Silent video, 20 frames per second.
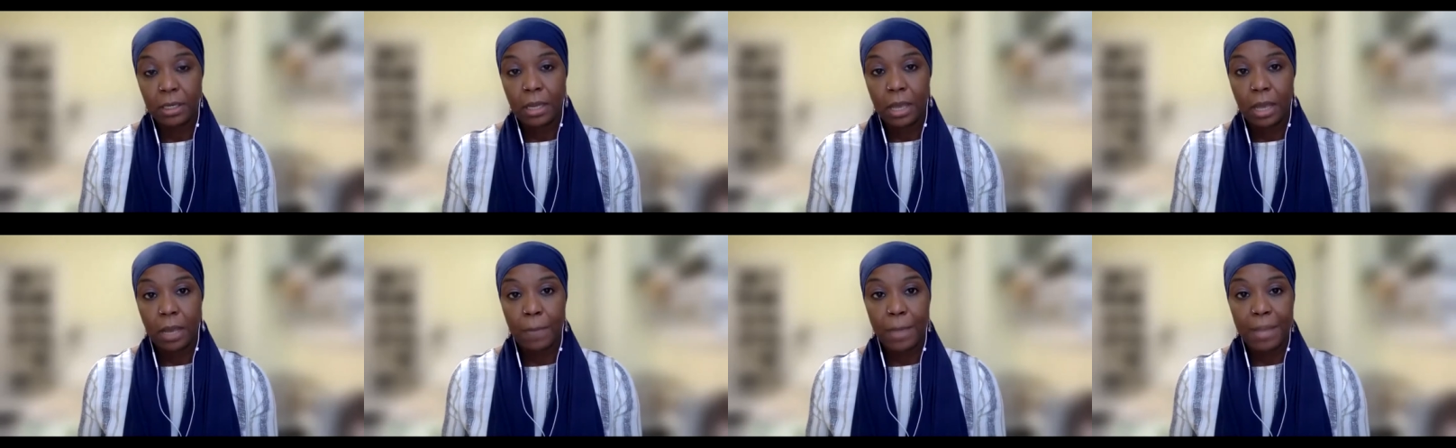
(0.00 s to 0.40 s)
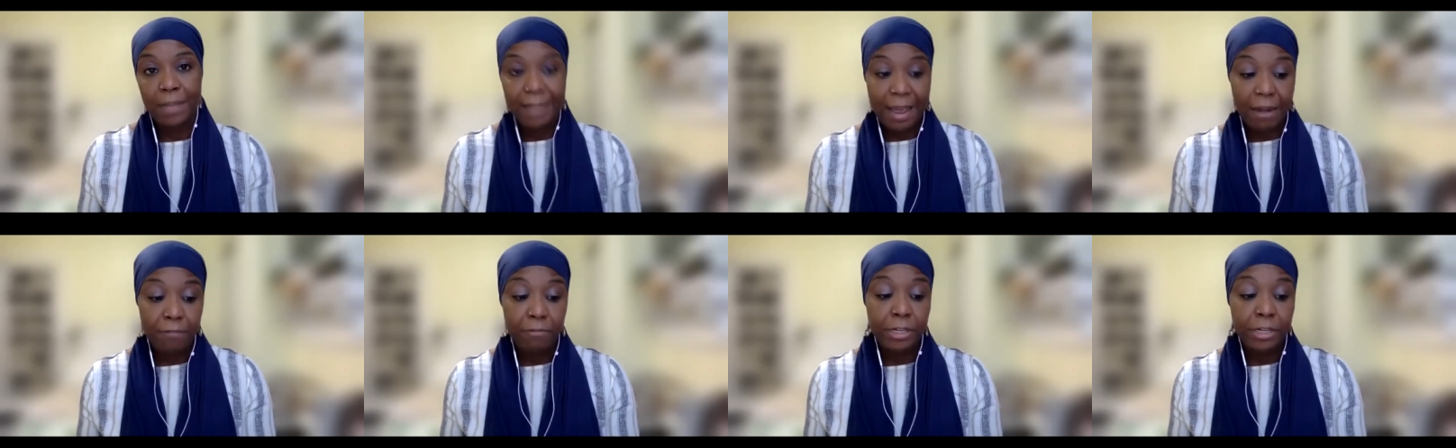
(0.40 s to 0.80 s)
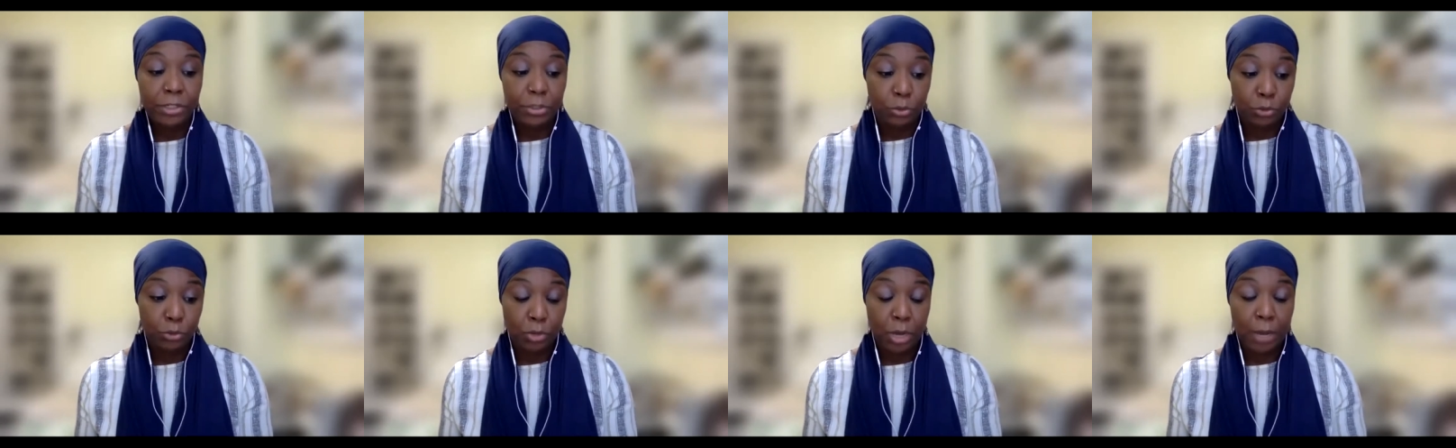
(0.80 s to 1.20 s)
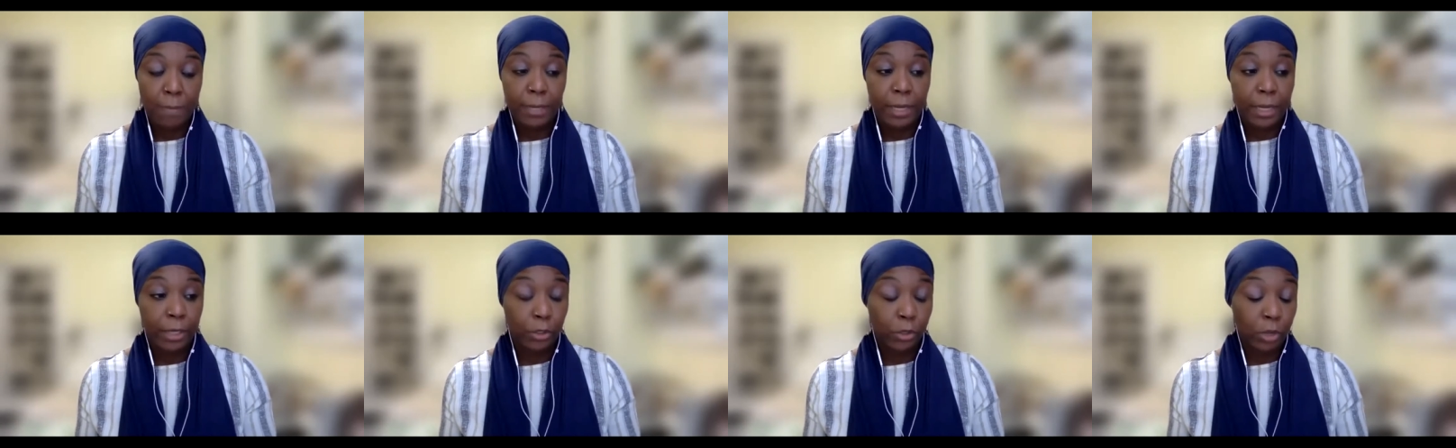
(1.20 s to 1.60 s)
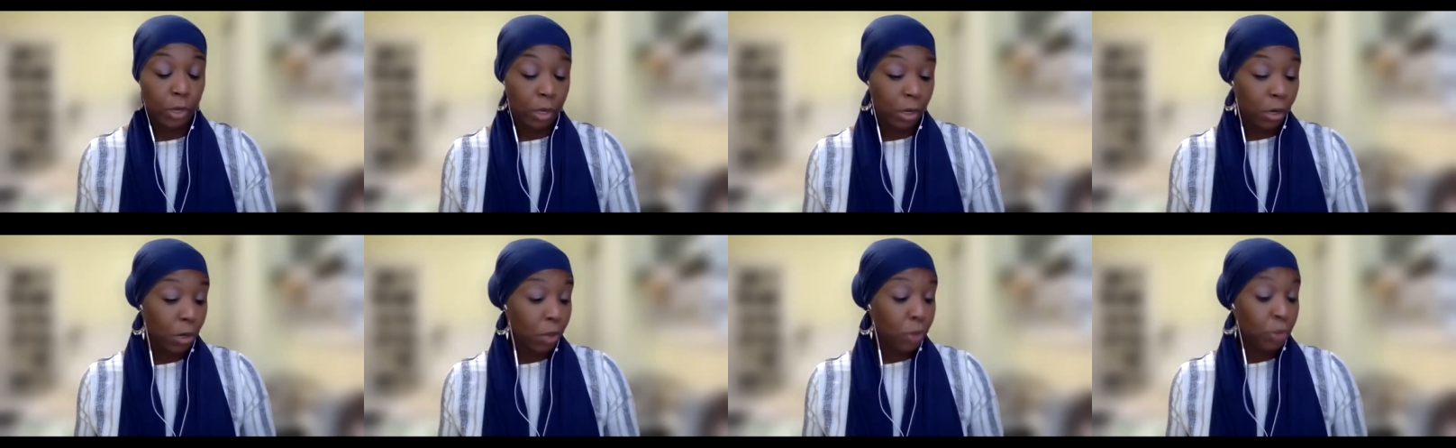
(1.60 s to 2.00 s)
And that racial trauma
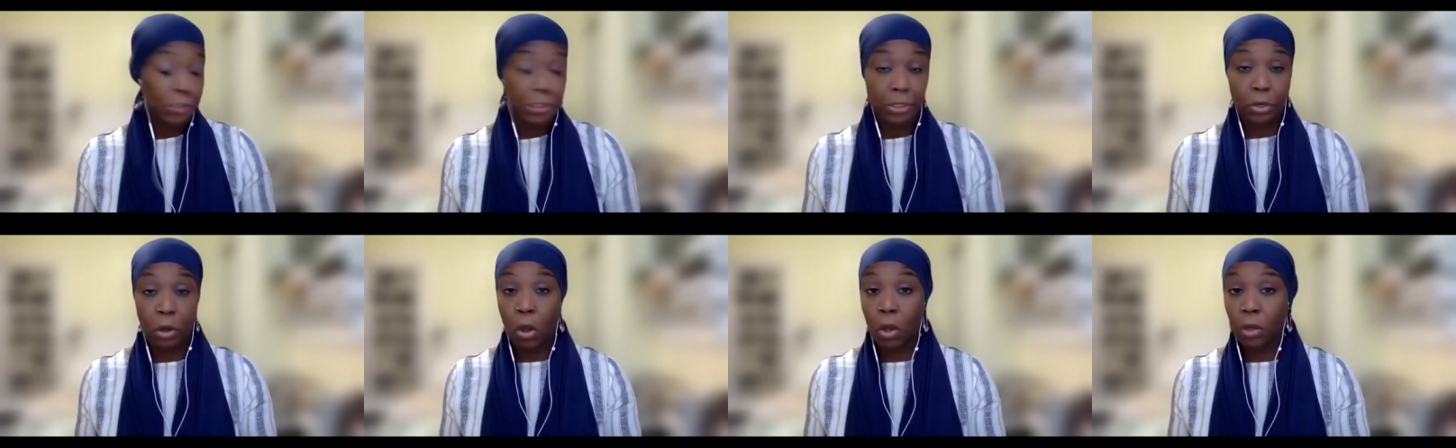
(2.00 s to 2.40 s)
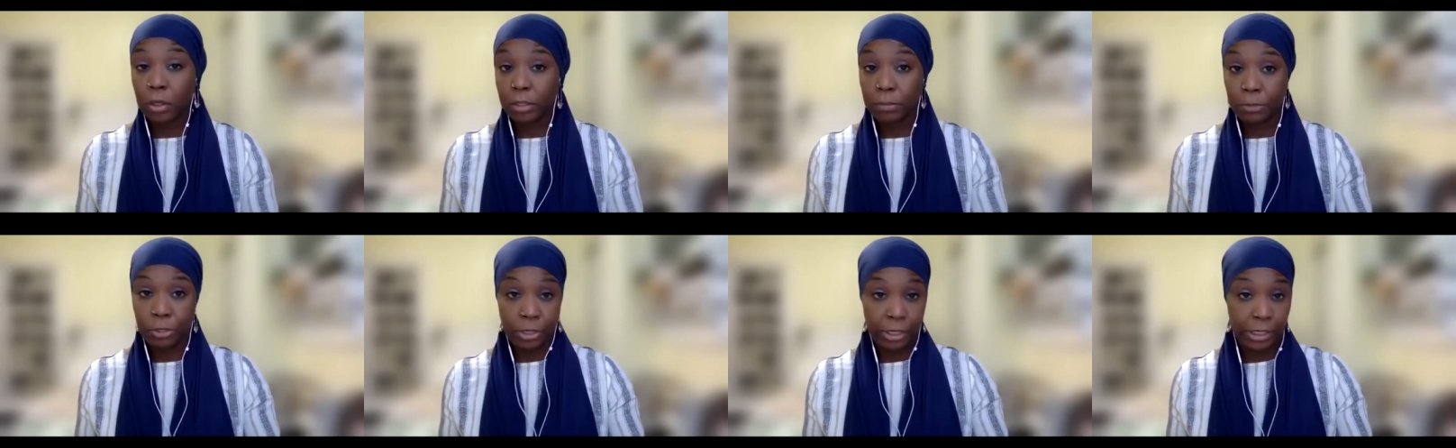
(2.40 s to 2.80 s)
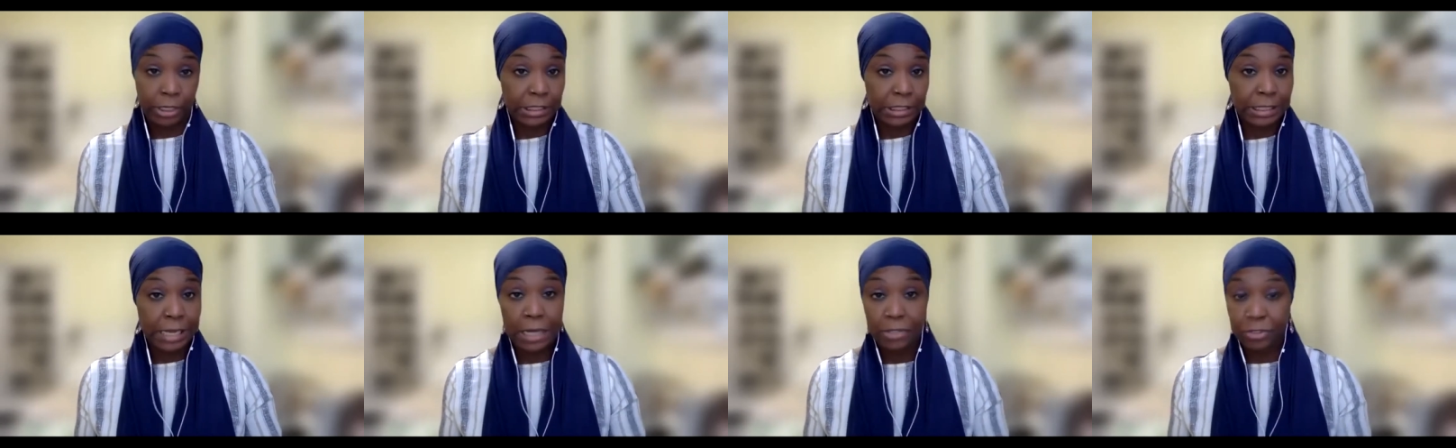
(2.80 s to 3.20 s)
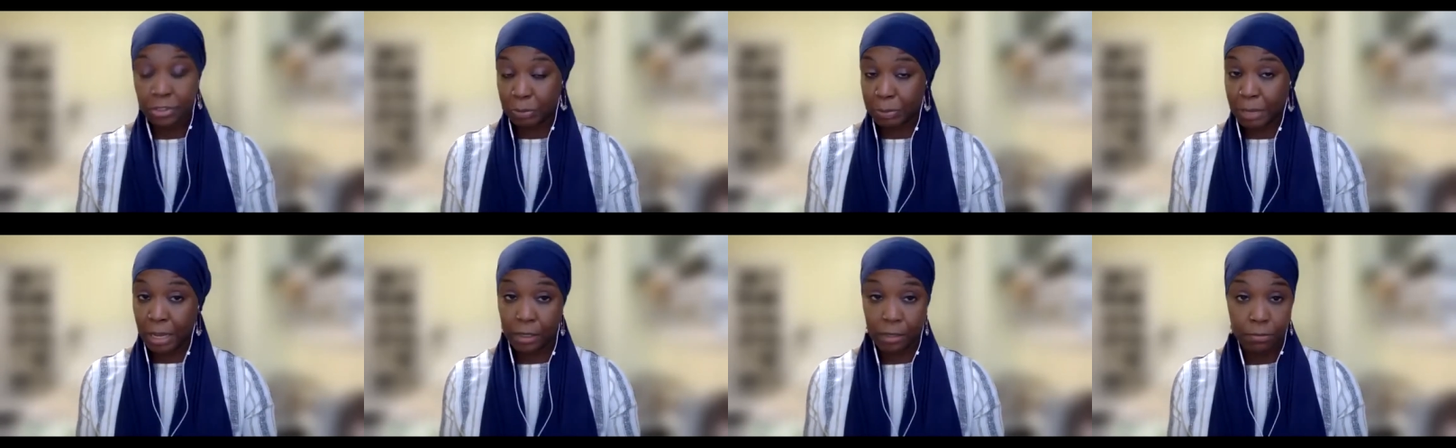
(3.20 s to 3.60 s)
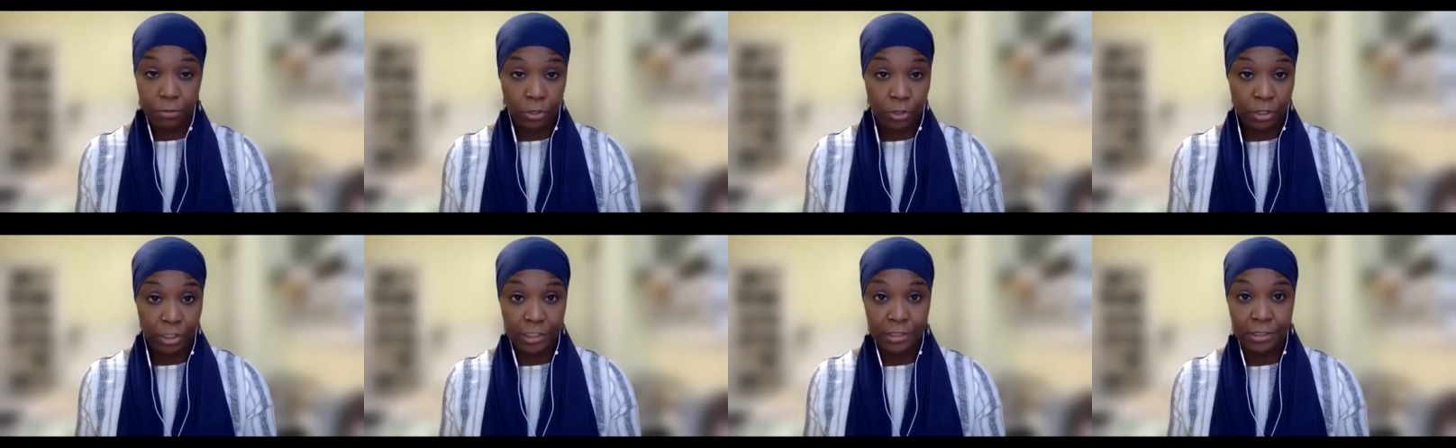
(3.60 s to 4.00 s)
occurs in all communities, not just Black
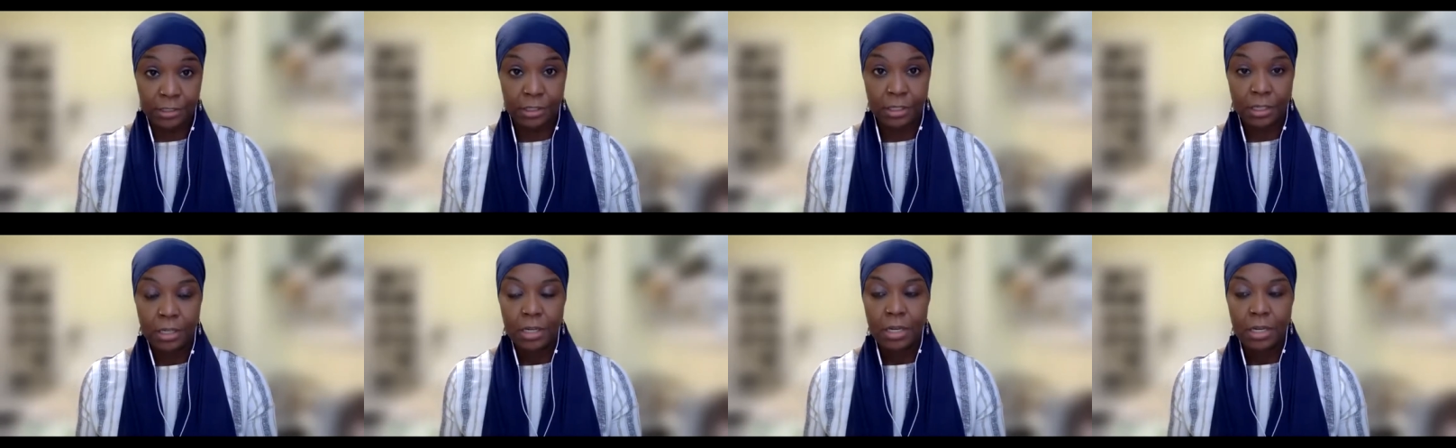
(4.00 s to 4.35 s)
communities.